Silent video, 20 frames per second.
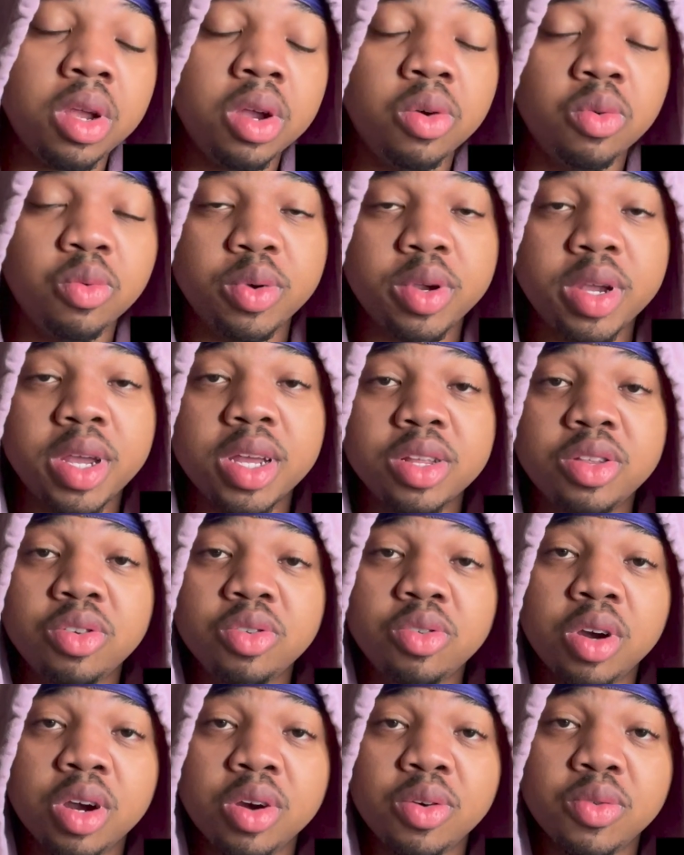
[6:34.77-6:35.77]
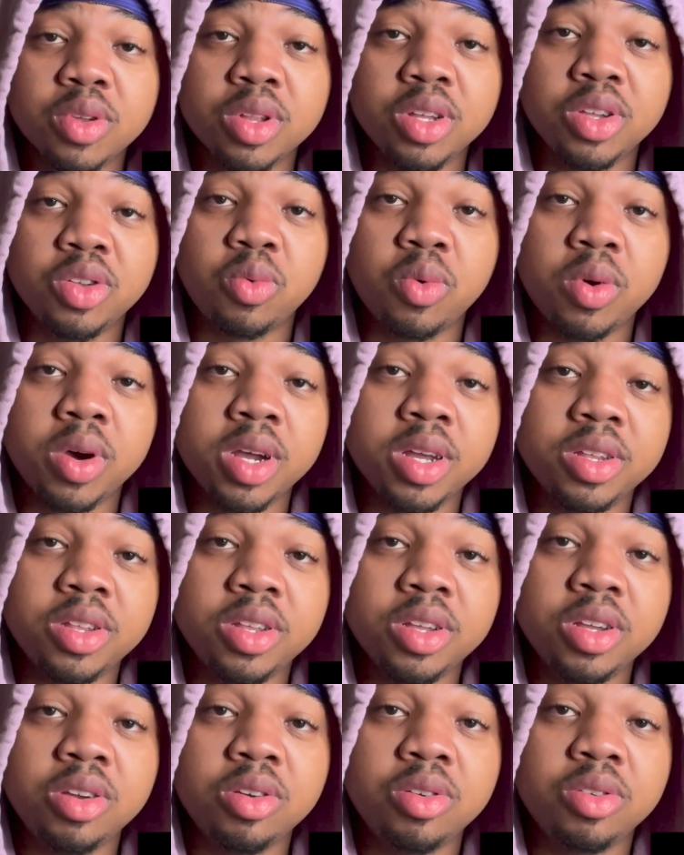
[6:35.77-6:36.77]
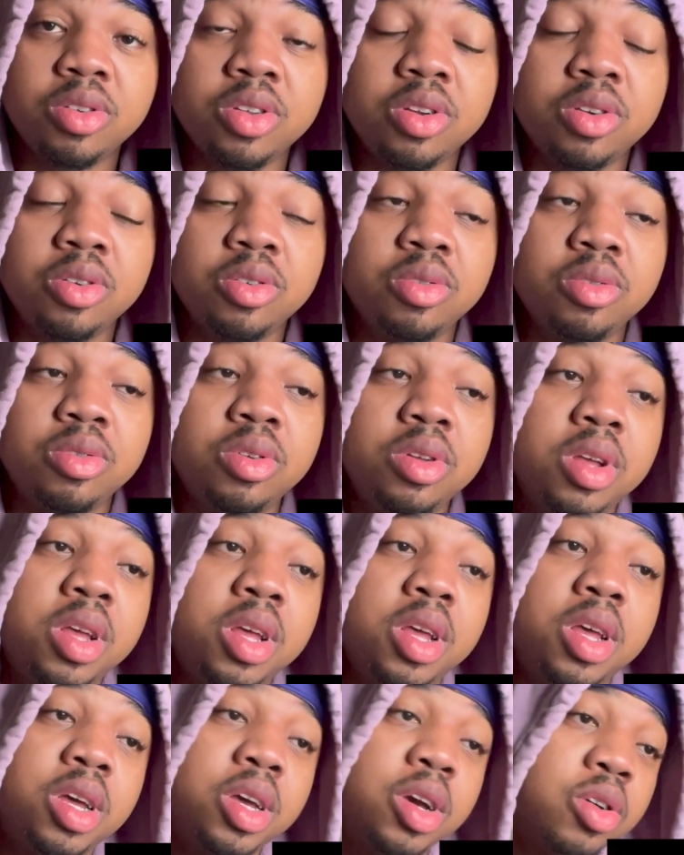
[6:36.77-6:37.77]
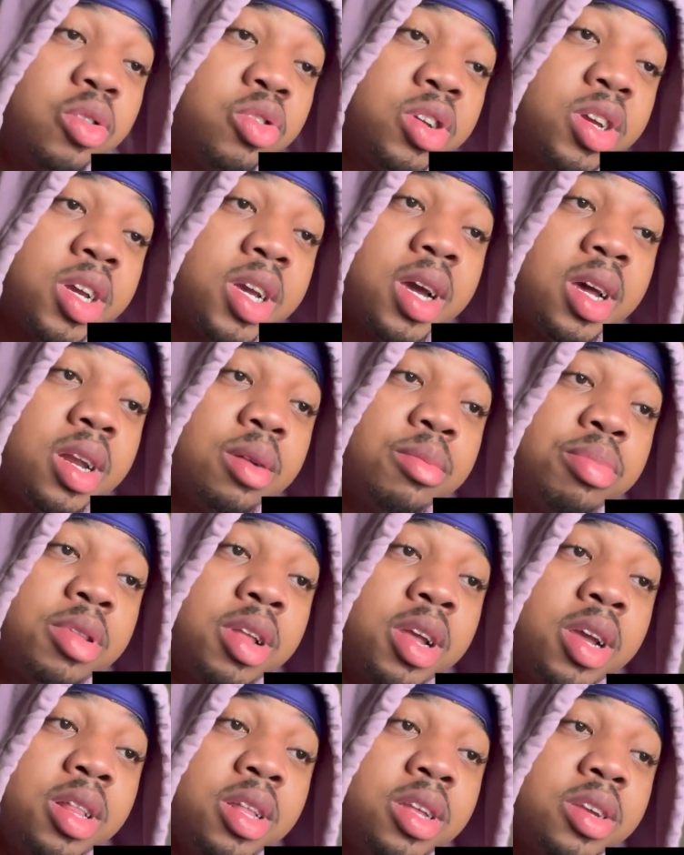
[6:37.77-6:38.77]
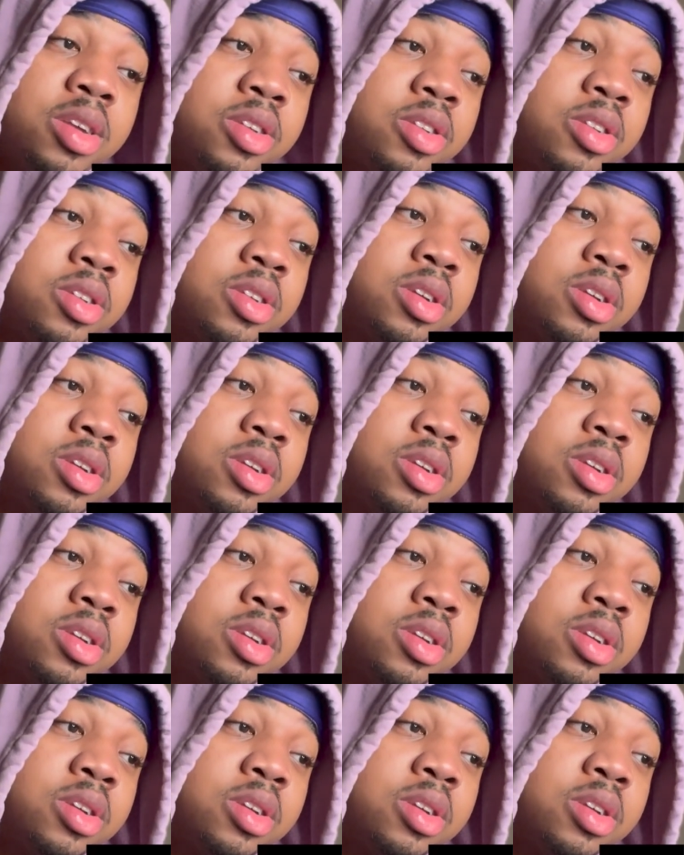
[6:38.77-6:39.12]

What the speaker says: react to an unreleased YSL song, go check out the playlist.